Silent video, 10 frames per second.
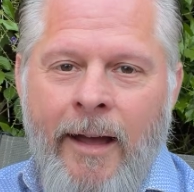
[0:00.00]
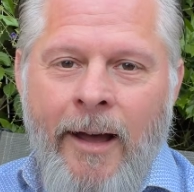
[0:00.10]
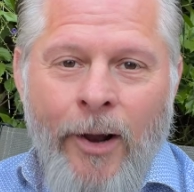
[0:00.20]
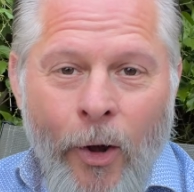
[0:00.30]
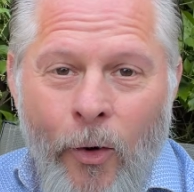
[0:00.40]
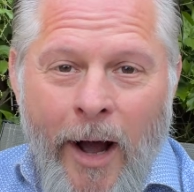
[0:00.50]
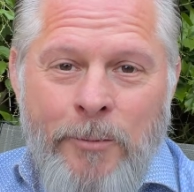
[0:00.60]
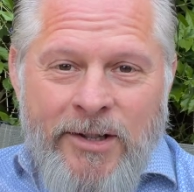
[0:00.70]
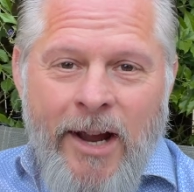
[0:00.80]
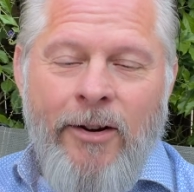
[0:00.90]
Hello,
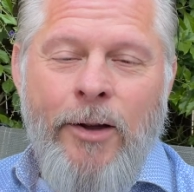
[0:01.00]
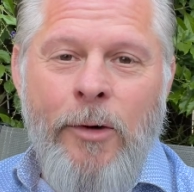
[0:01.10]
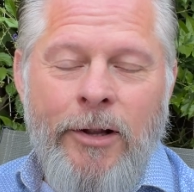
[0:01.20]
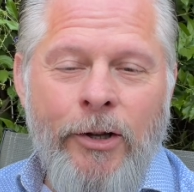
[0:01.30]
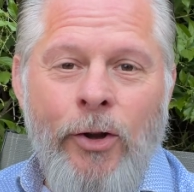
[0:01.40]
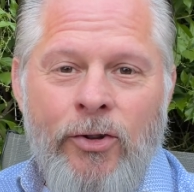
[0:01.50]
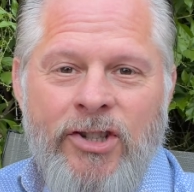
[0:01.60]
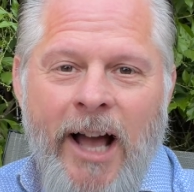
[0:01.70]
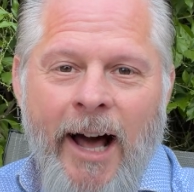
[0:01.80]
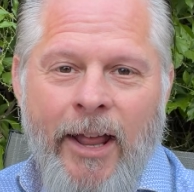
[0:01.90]
I'm Terry with La
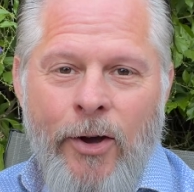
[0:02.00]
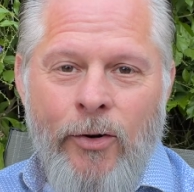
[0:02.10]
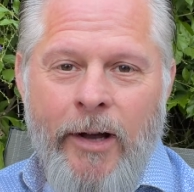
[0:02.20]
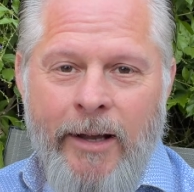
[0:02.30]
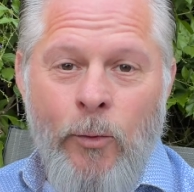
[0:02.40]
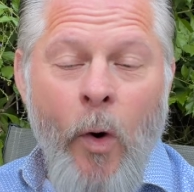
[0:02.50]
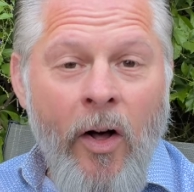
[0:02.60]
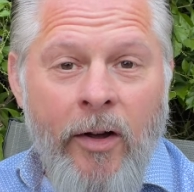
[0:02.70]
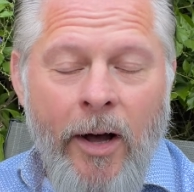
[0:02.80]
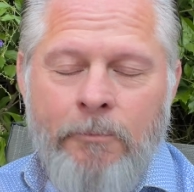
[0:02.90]
Dolce Audio, and
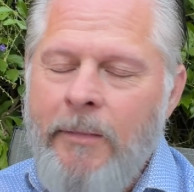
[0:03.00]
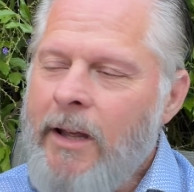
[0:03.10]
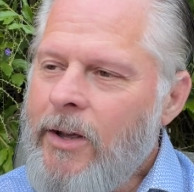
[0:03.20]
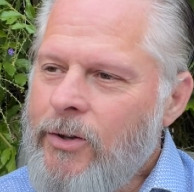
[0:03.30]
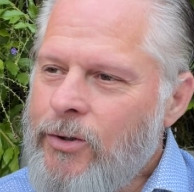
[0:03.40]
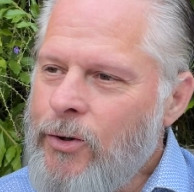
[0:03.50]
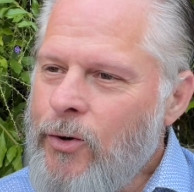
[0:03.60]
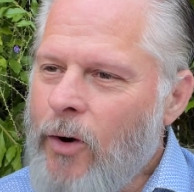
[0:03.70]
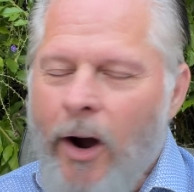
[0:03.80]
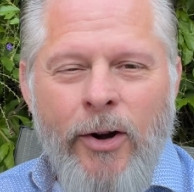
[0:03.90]
welcome
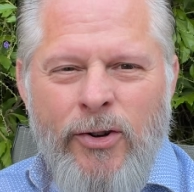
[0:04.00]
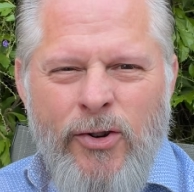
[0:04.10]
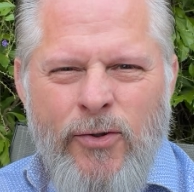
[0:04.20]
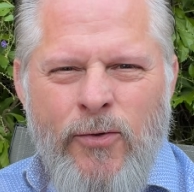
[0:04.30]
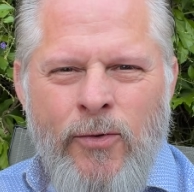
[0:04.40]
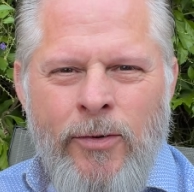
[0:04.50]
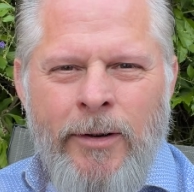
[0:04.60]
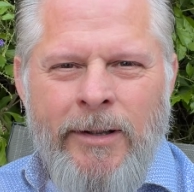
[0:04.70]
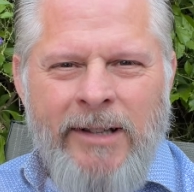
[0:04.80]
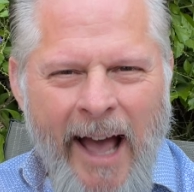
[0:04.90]
to our new
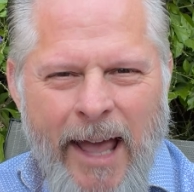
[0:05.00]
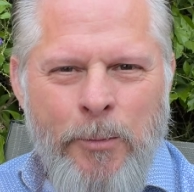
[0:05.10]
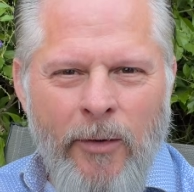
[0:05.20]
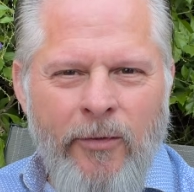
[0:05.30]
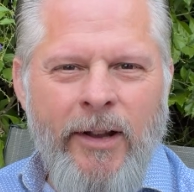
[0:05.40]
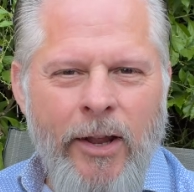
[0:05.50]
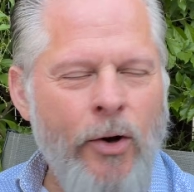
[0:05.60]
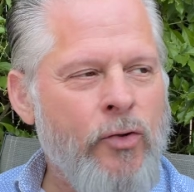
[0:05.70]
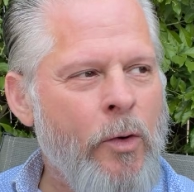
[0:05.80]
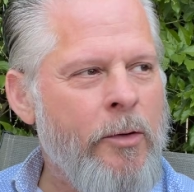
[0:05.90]
type of
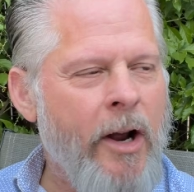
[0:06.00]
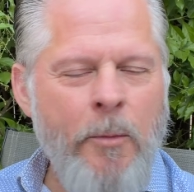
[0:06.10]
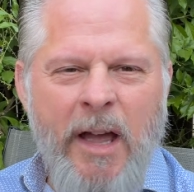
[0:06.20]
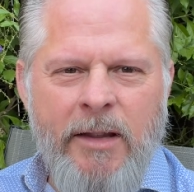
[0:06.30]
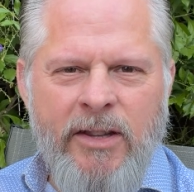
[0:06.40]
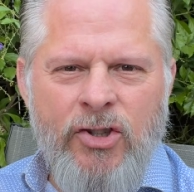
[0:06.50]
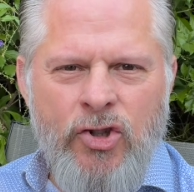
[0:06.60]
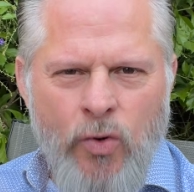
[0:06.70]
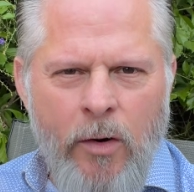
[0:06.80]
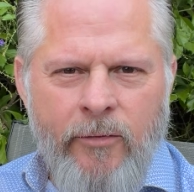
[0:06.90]
videos. We're going to make these
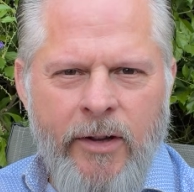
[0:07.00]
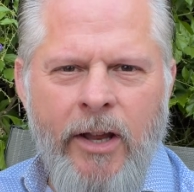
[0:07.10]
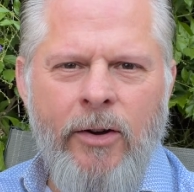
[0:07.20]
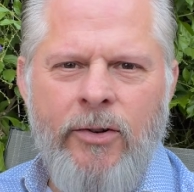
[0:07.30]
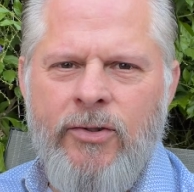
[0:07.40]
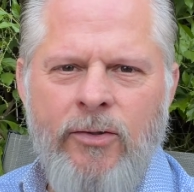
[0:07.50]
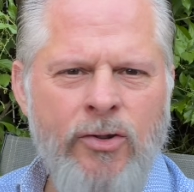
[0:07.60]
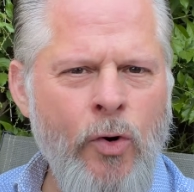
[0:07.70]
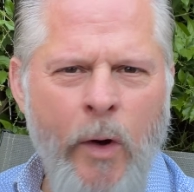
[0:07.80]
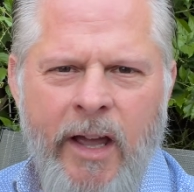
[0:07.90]
short videos,
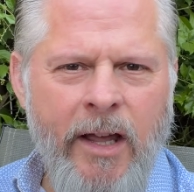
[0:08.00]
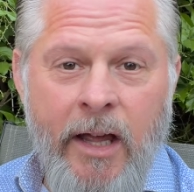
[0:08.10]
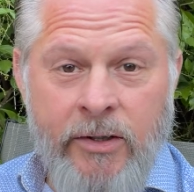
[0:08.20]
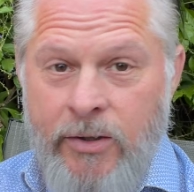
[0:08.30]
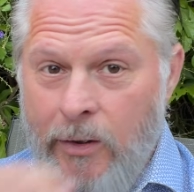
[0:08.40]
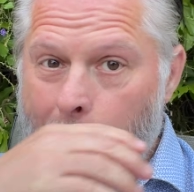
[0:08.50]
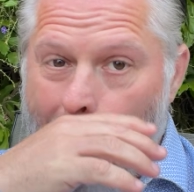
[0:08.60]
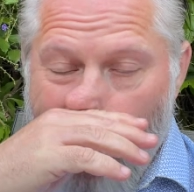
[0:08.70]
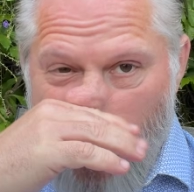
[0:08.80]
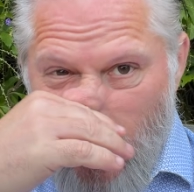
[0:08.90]
quick and to the
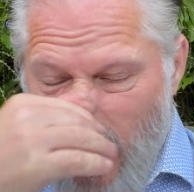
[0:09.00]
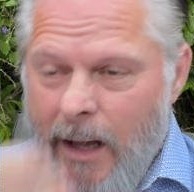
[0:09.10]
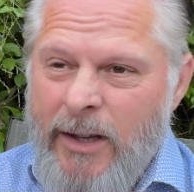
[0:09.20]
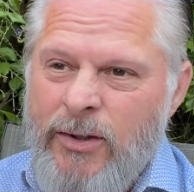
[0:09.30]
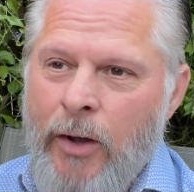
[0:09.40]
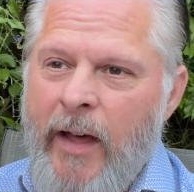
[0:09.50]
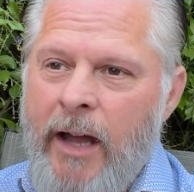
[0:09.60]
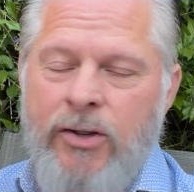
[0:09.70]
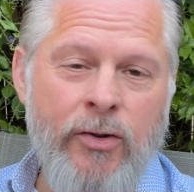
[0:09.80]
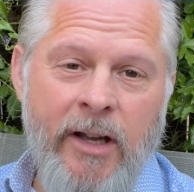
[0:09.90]
point, so
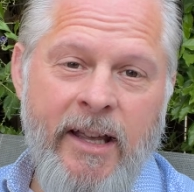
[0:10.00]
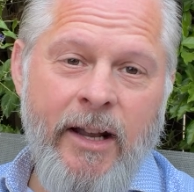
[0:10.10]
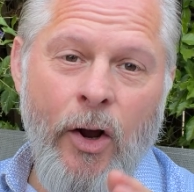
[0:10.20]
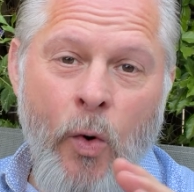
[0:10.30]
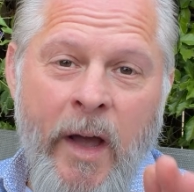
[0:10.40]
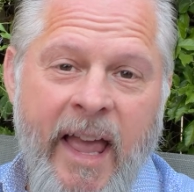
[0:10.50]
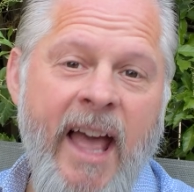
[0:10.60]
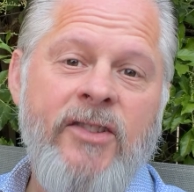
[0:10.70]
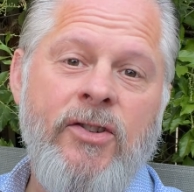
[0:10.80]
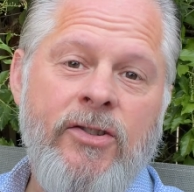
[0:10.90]
that you can get a quick
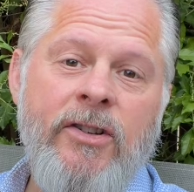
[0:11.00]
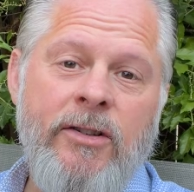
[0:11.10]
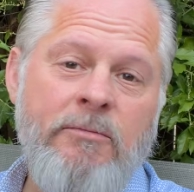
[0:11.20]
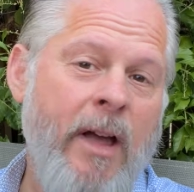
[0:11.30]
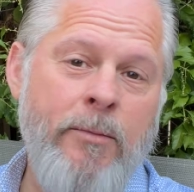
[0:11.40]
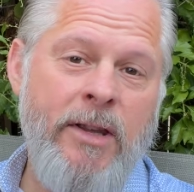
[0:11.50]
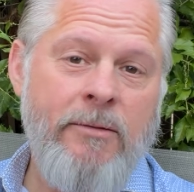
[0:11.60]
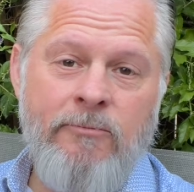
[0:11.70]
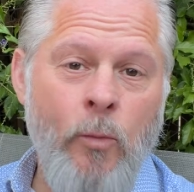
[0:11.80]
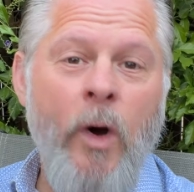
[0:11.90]
answer to maybe
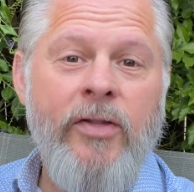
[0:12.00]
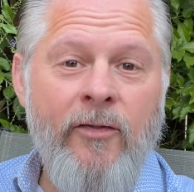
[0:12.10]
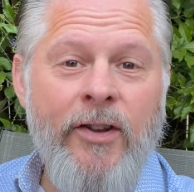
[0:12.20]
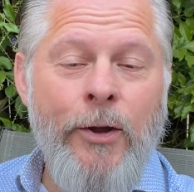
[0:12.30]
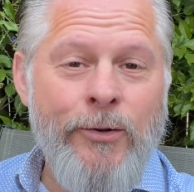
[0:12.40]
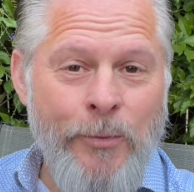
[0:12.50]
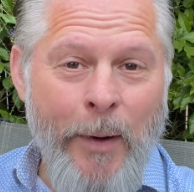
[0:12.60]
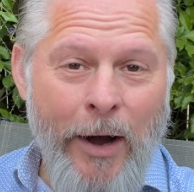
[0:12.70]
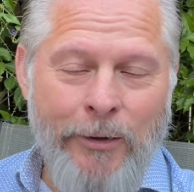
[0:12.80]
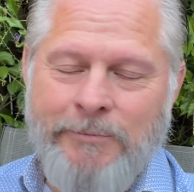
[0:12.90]
what the video is
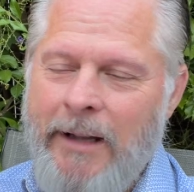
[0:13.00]
about.